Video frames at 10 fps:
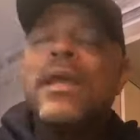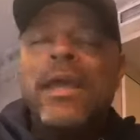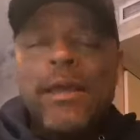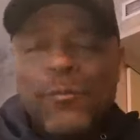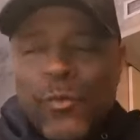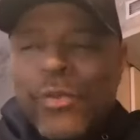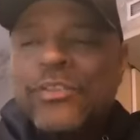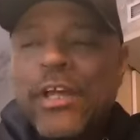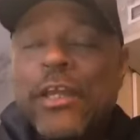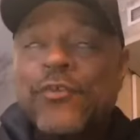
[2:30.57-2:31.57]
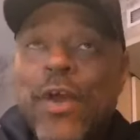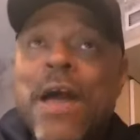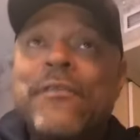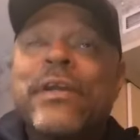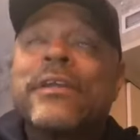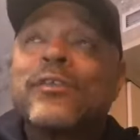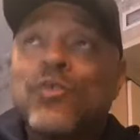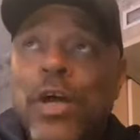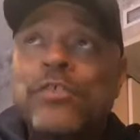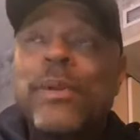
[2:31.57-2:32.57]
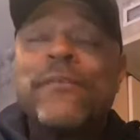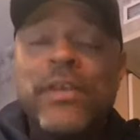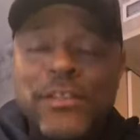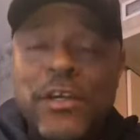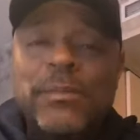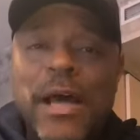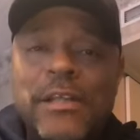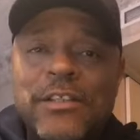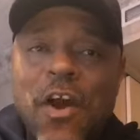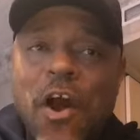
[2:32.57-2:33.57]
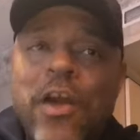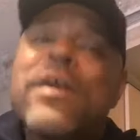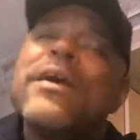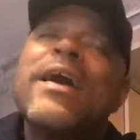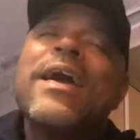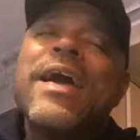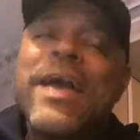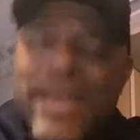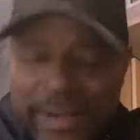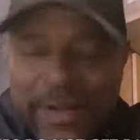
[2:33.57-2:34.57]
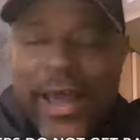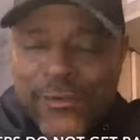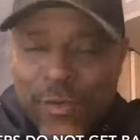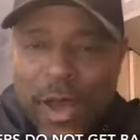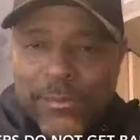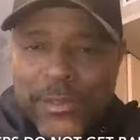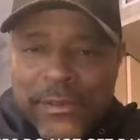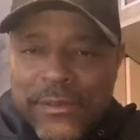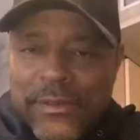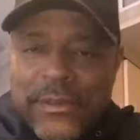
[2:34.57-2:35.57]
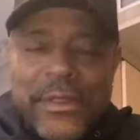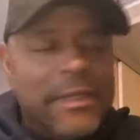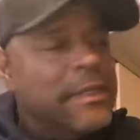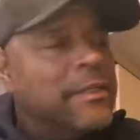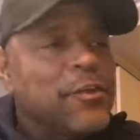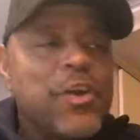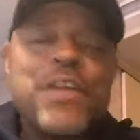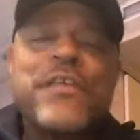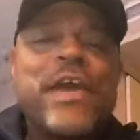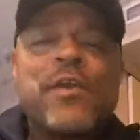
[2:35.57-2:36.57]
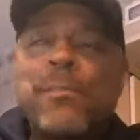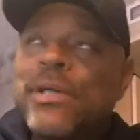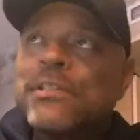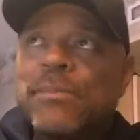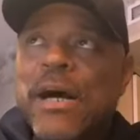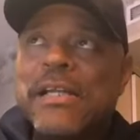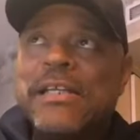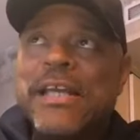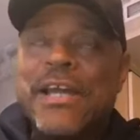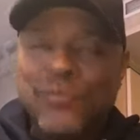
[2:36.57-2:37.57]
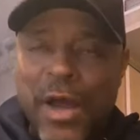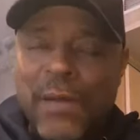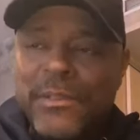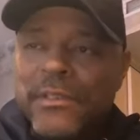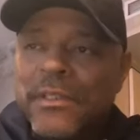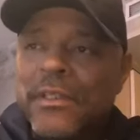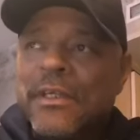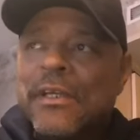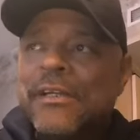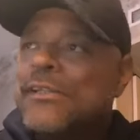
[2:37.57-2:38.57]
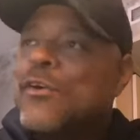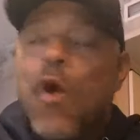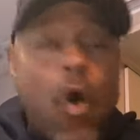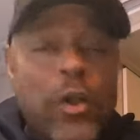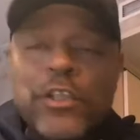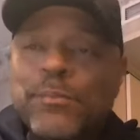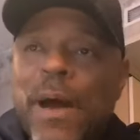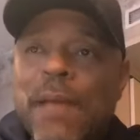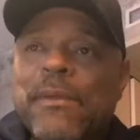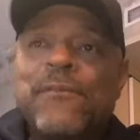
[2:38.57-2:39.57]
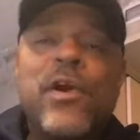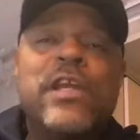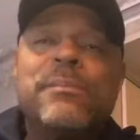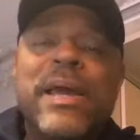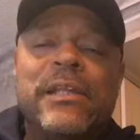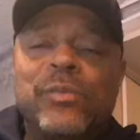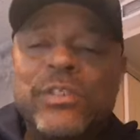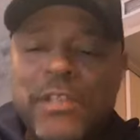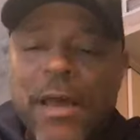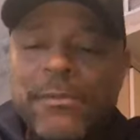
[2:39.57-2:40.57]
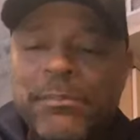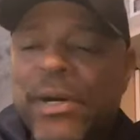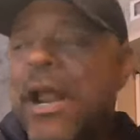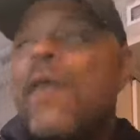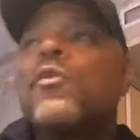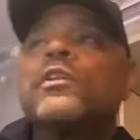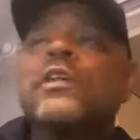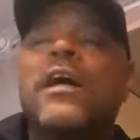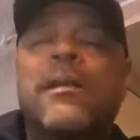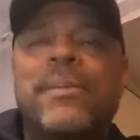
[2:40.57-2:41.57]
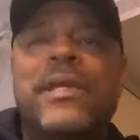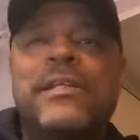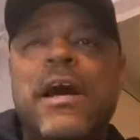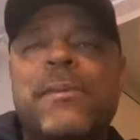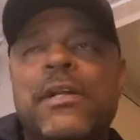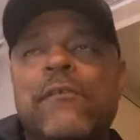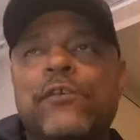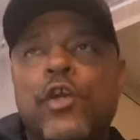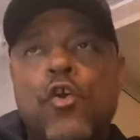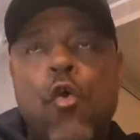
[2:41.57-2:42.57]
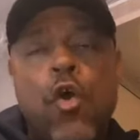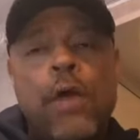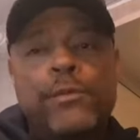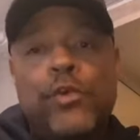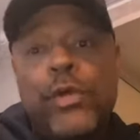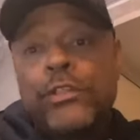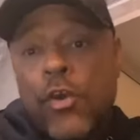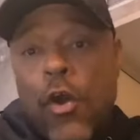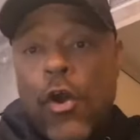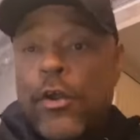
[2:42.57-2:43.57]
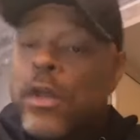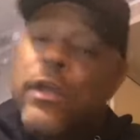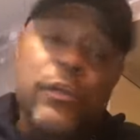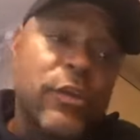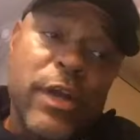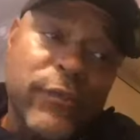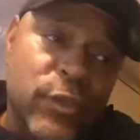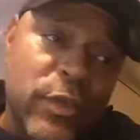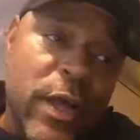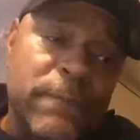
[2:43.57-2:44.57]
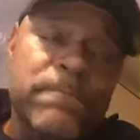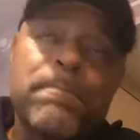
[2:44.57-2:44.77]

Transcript: and when we stuck in traffic, trust me, if he'd have jumped out of his car, he'd have got dropped. No ifs, ands, or buts about it, he'd have got dropped. On the spot before he'd have made 3 steps. But I wasn't gonna be dumb enough to go up to his car. You don't ever do that.